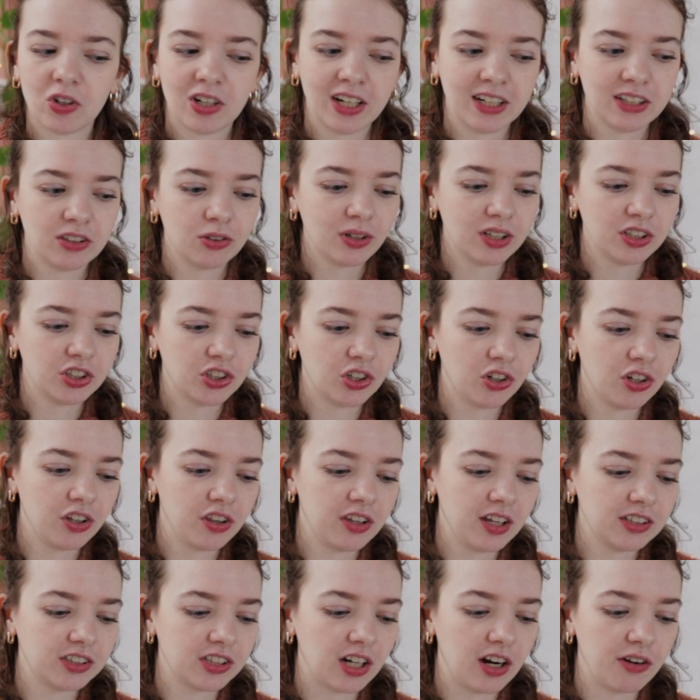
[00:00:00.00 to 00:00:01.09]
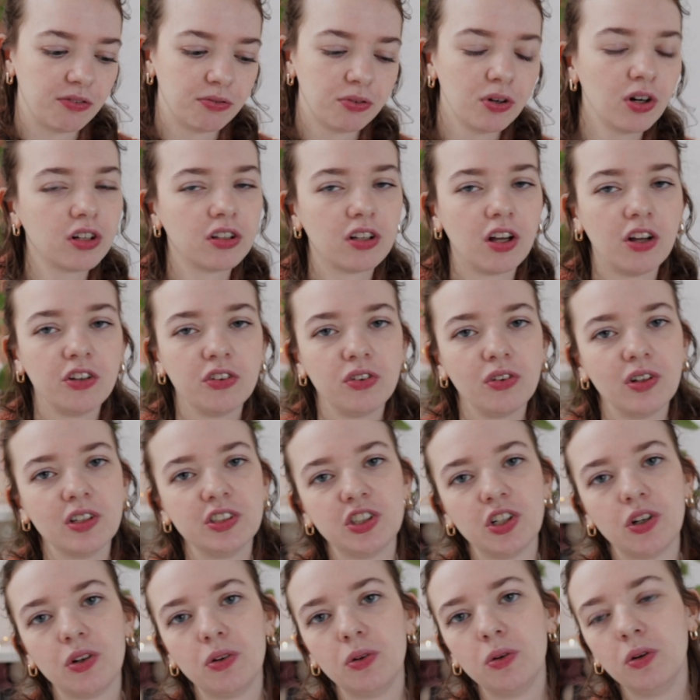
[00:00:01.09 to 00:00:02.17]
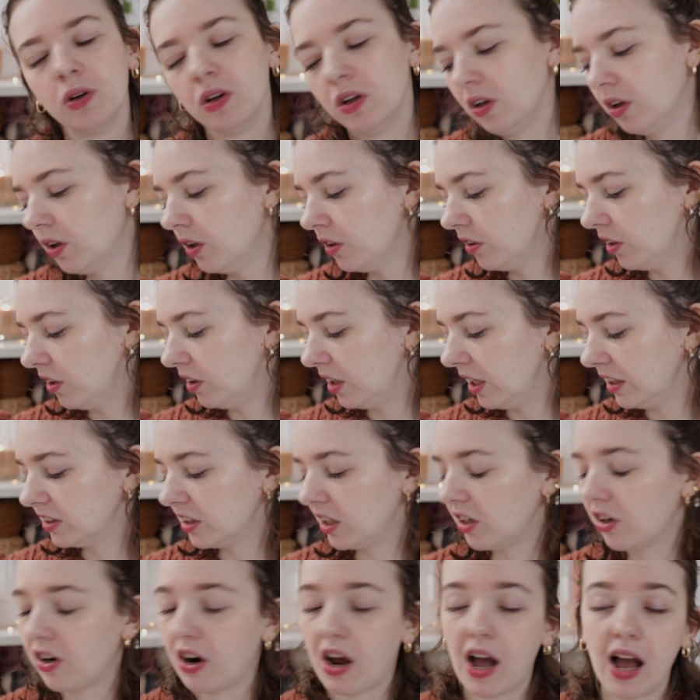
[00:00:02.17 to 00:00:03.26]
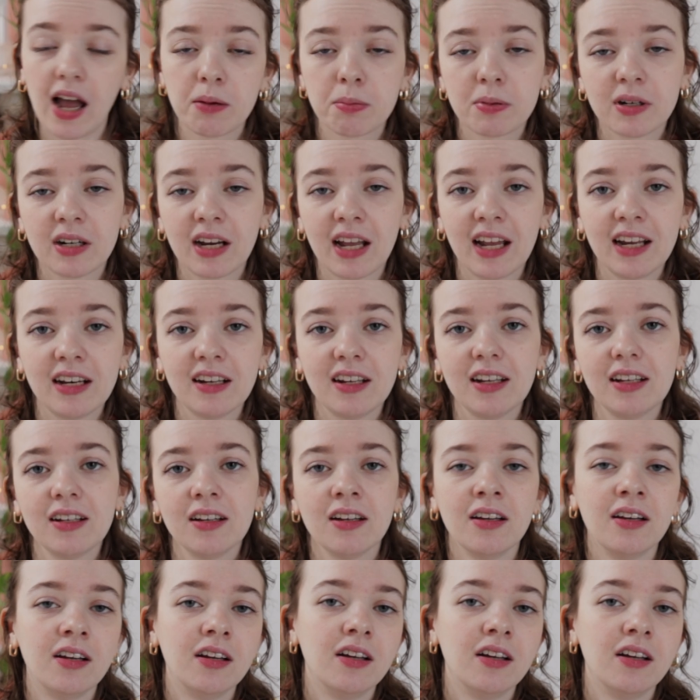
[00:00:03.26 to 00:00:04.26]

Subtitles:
Like, do I show the things that I've worked on? Do I show the things that are hibernating?